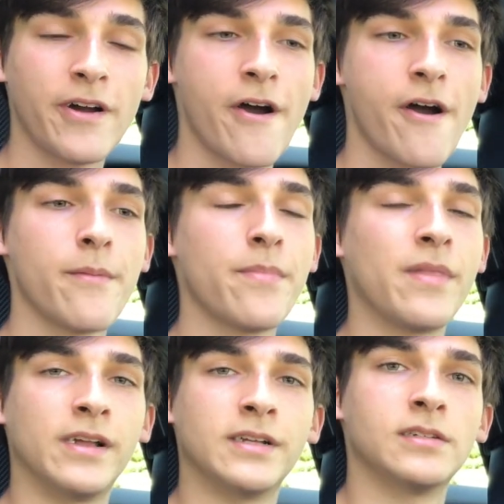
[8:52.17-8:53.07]

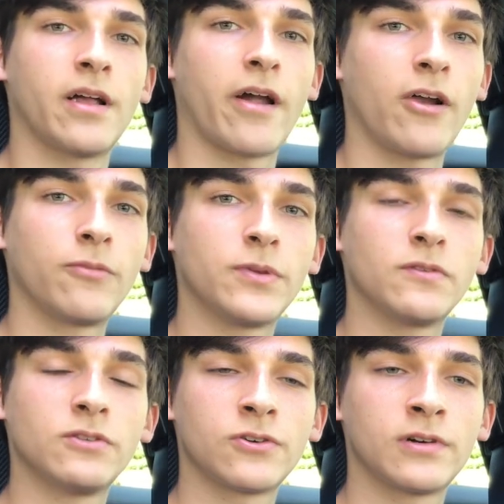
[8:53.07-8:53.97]
I hope you
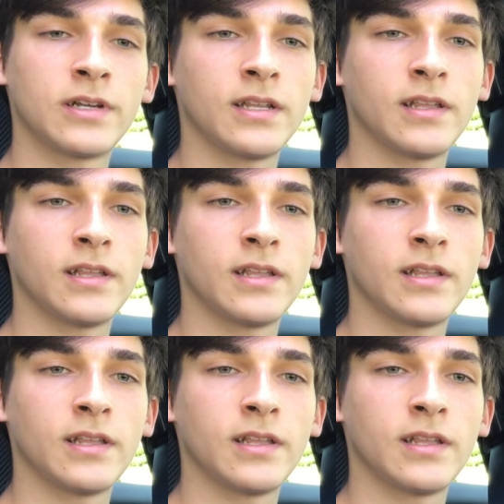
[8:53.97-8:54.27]
enjoyed,